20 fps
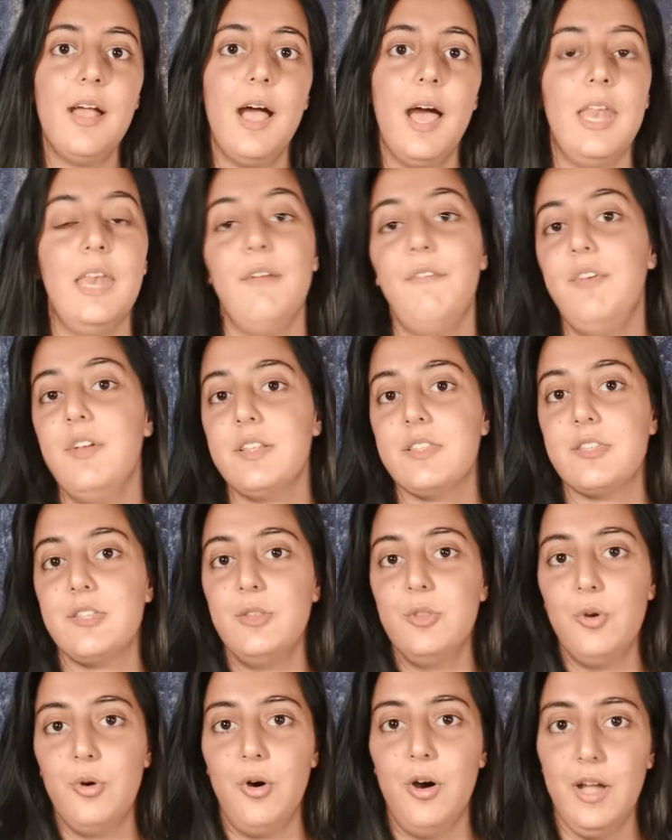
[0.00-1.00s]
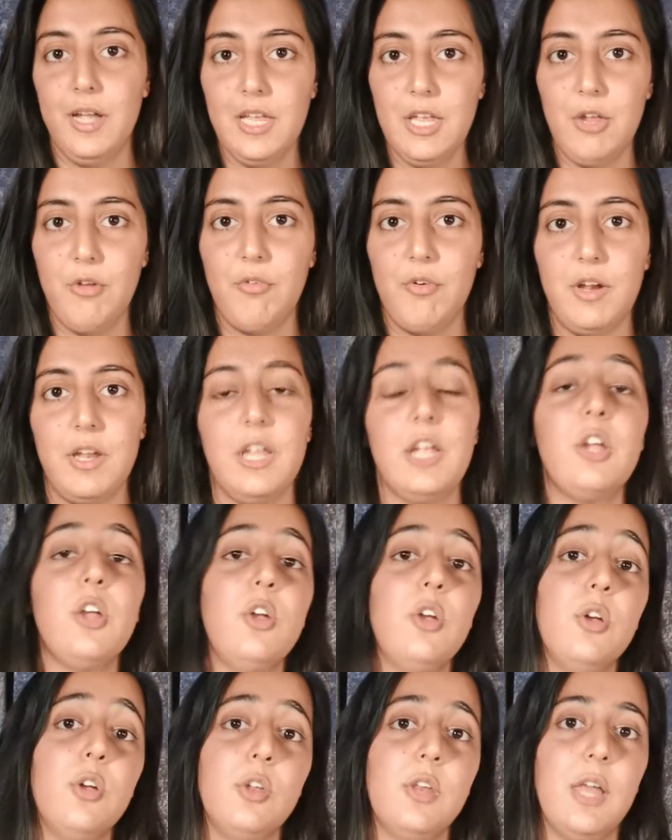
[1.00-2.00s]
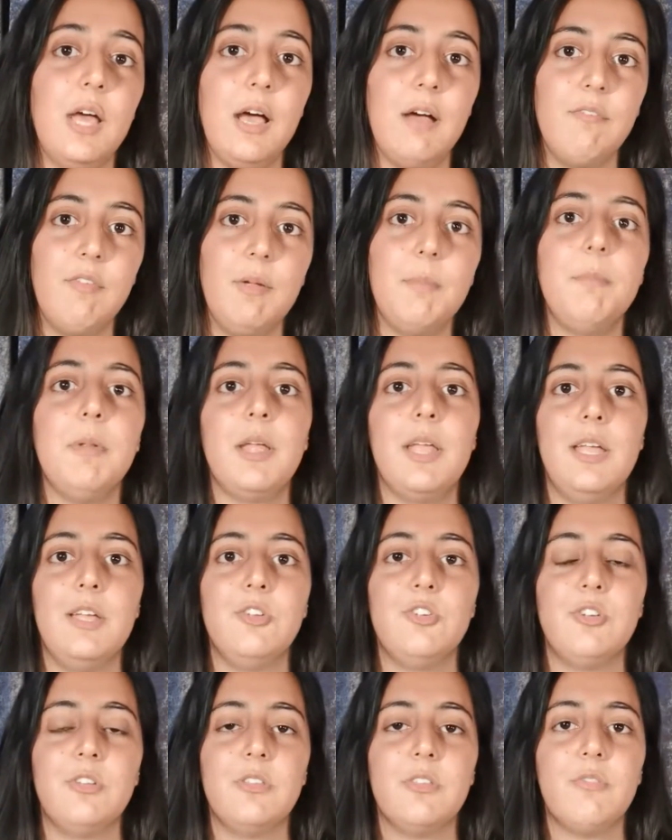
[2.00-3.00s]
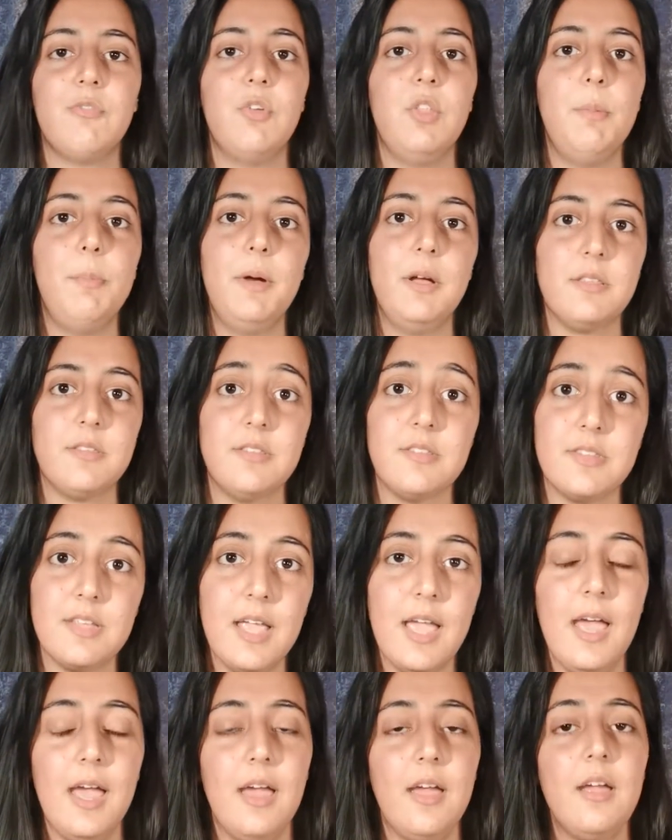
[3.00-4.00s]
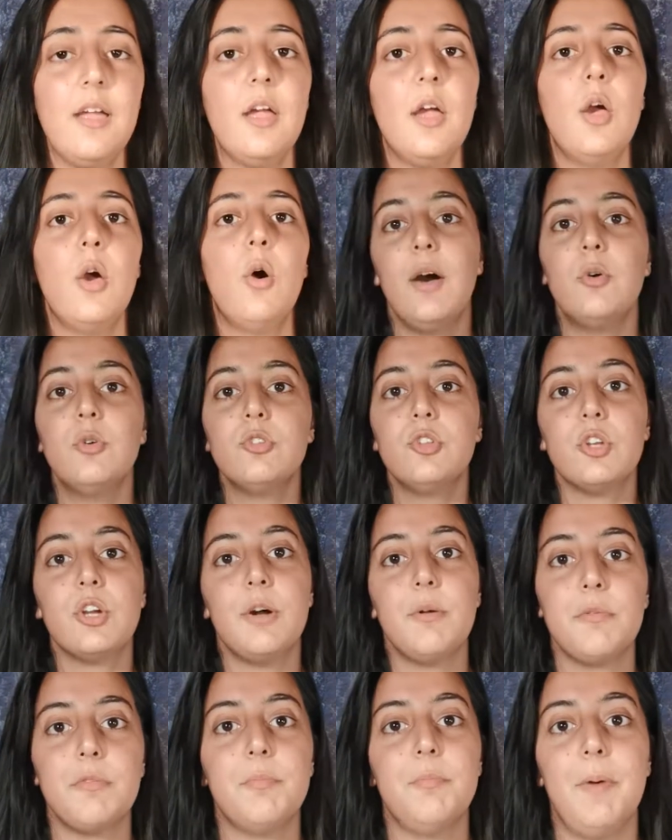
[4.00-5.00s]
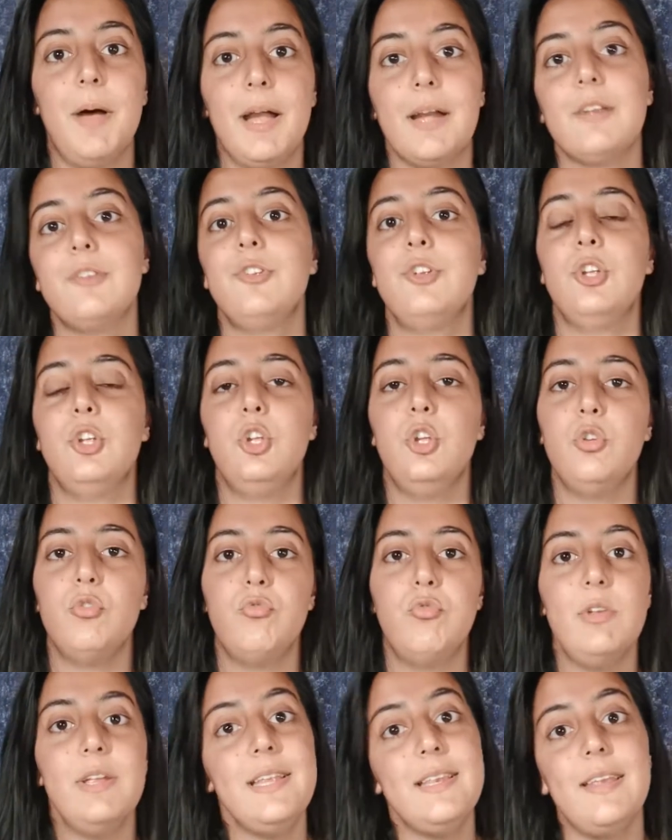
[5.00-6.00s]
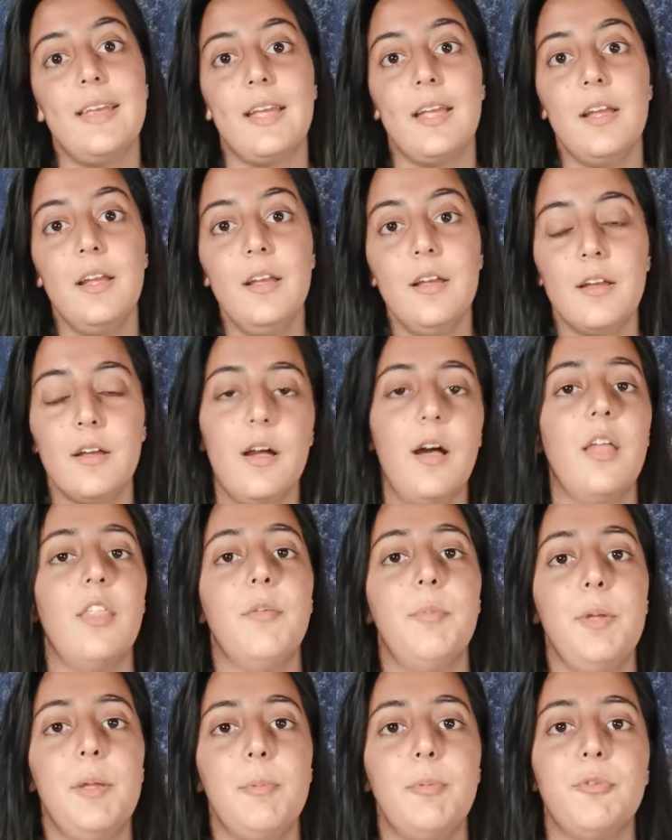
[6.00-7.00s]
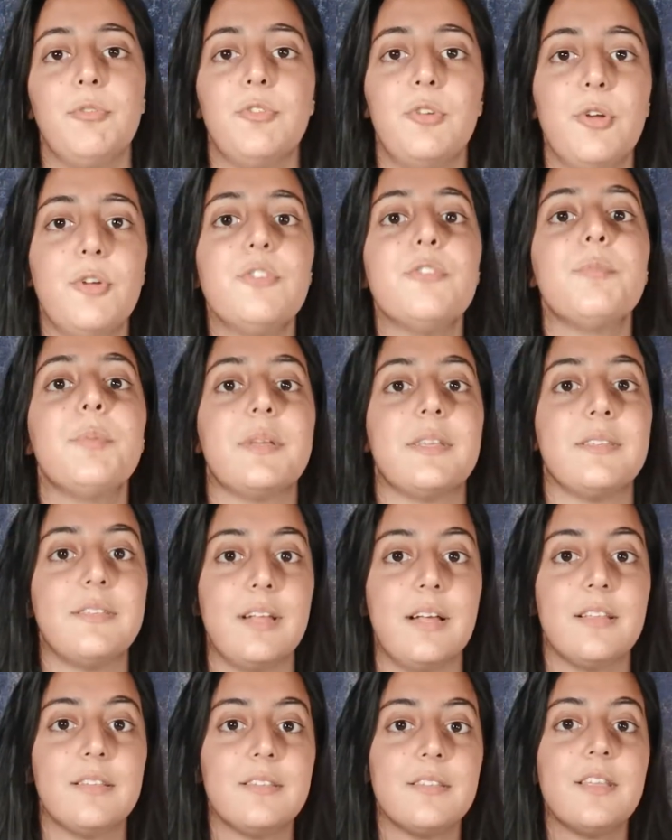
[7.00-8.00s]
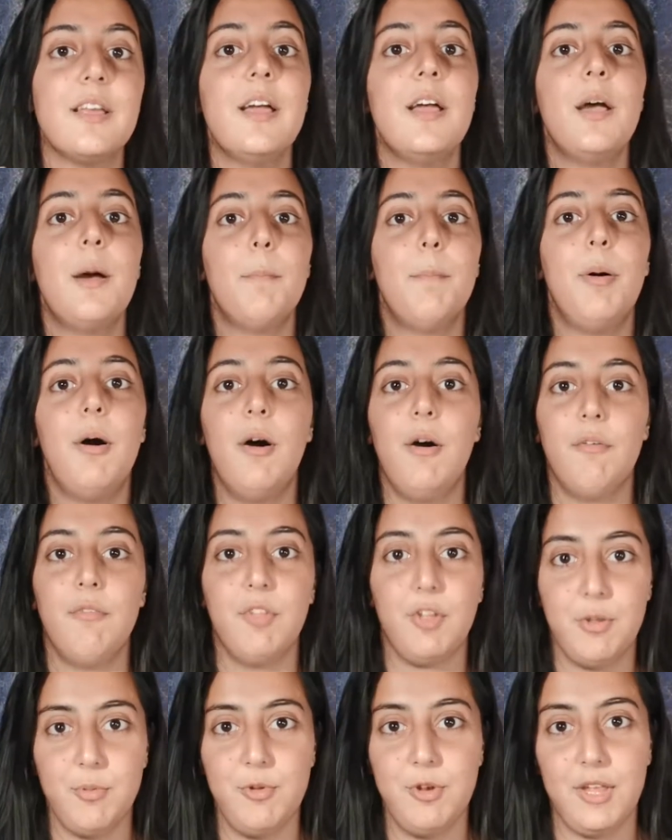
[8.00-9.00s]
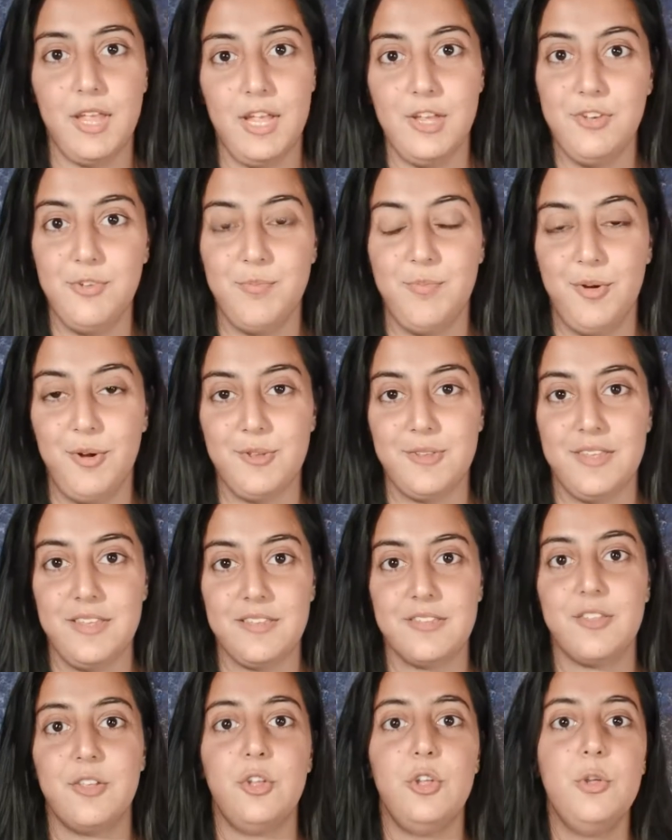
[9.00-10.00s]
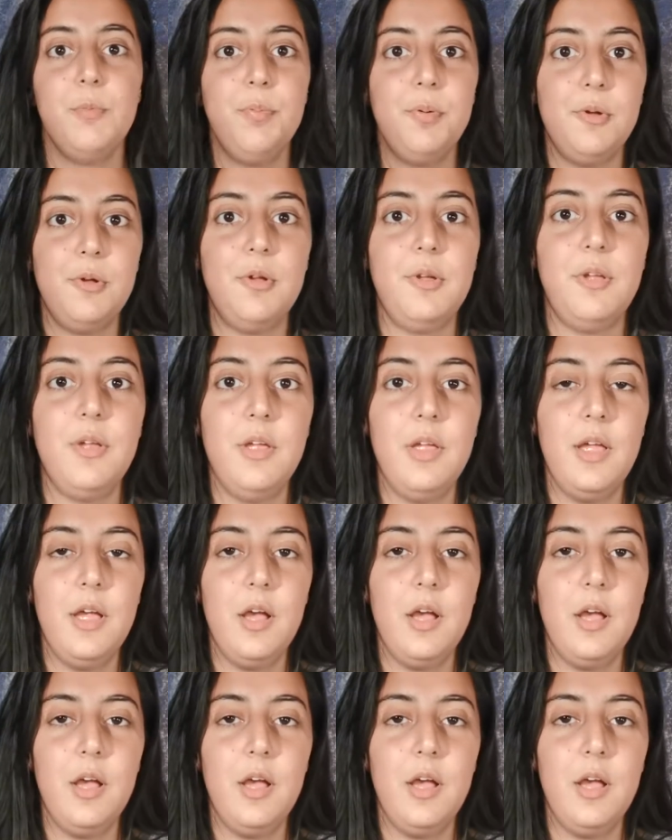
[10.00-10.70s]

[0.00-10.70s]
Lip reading: And if it's not accurate, it could have implications for the person's care. That also comes back to you reading other people's notes, because that's part of the communication process. So you put